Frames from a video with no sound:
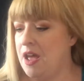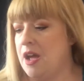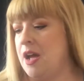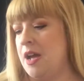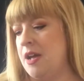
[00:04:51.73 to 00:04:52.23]

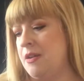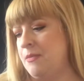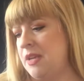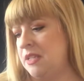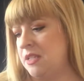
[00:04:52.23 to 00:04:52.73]

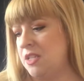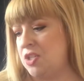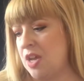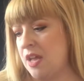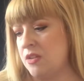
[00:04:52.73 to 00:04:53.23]
It's the
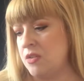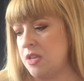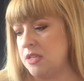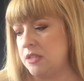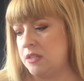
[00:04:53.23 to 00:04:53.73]

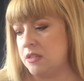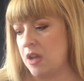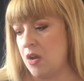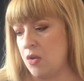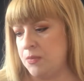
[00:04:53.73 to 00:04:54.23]
Gel
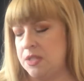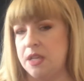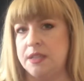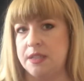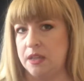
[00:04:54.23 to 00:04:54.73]
Sculpt
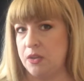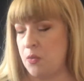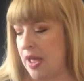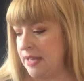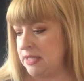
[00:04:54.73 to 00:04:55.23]

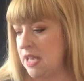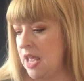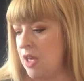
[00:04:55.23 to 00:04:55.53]
Silhouette.